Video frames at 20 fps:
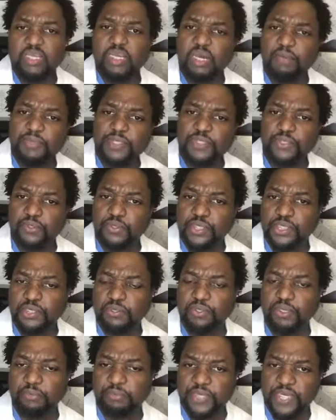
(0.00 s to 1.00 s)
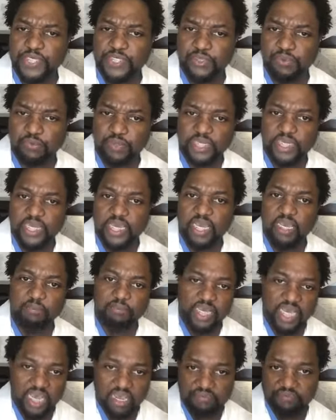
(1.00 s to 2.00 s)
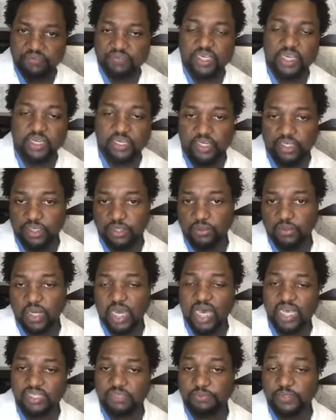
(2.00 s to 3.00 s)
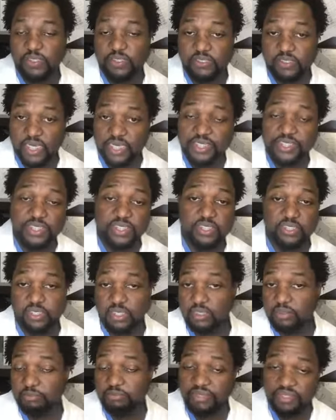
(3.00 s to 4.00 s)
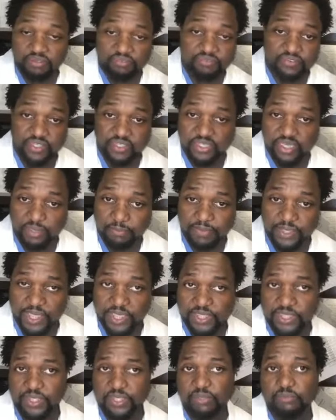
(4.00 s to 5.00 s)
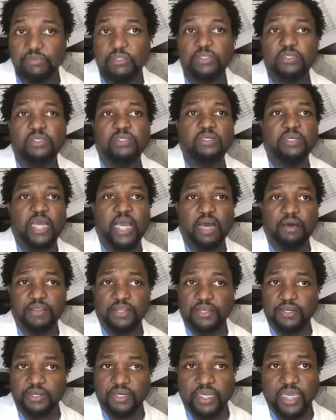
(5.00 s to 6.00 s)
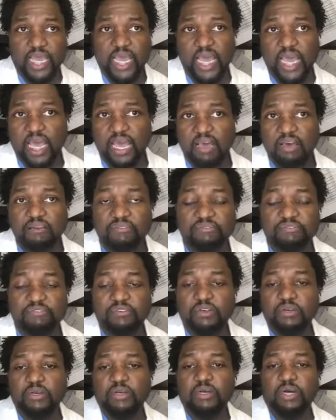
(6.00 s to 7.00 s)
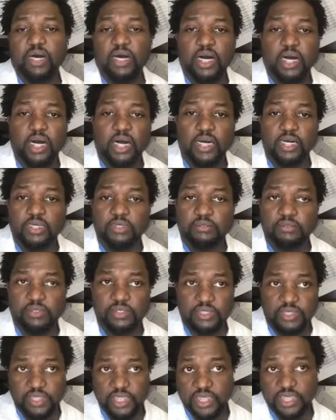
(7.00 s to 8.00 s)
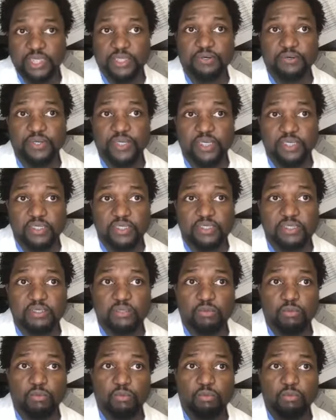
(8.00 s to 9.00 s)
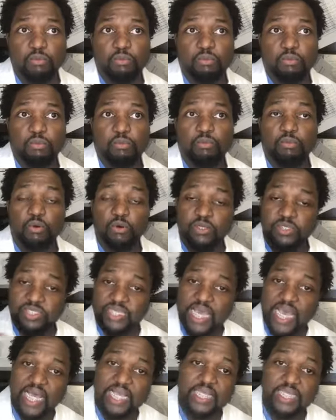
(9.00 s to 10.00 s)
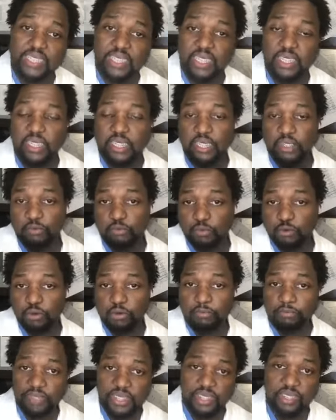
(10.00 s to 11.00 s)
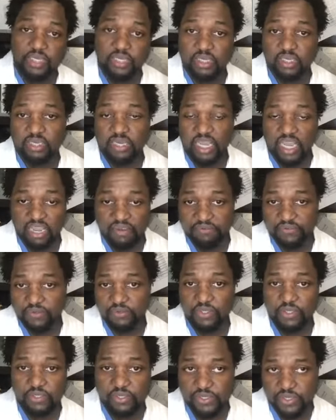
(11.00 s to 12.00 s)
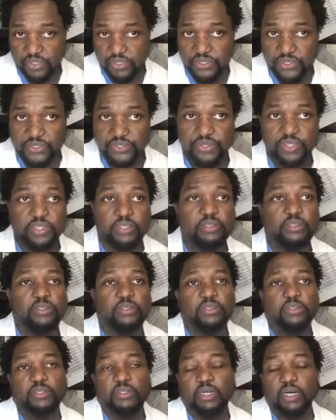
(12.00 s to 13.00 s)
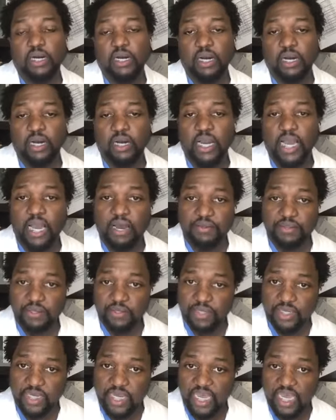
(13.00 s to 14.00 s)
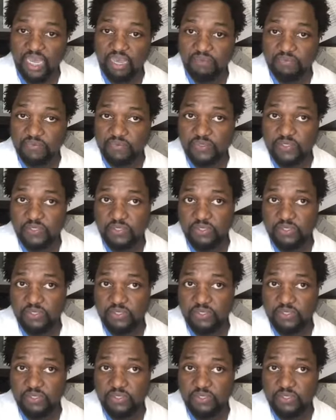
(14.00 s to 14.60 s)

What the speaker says: coming to acute inpatient rehab after that acute hospitalization is going to benefit that patient, how they're going to have decreased mortality and morbidity after their surgery, how they're going to have